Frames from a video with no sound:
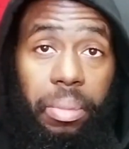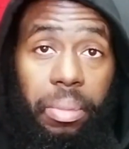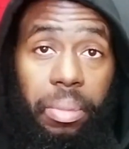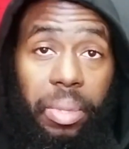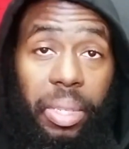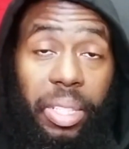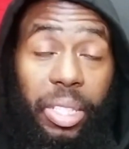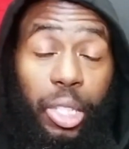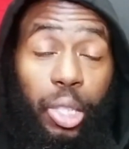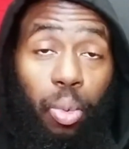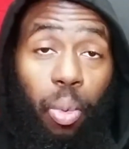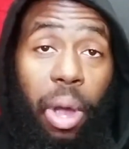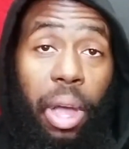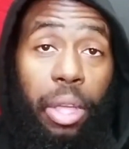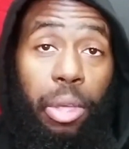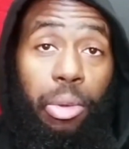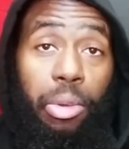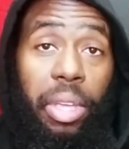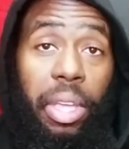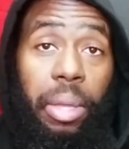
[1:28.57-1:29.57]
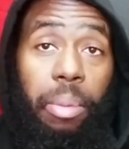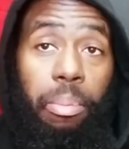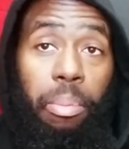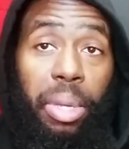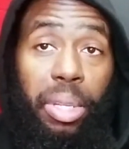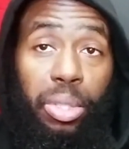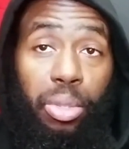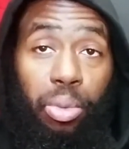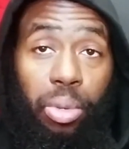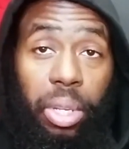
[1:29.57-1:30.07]
This is why you get
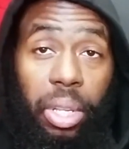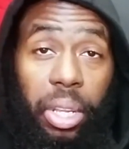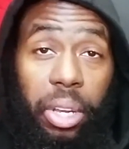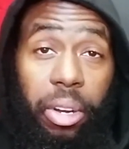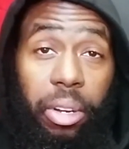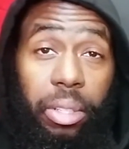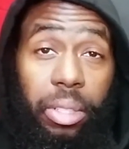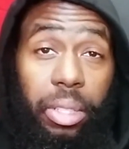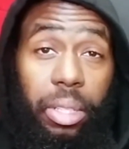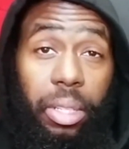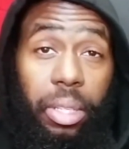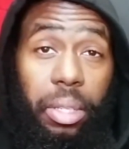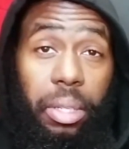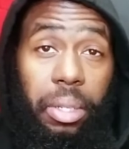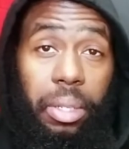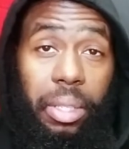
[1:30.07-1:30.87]
mental clarity.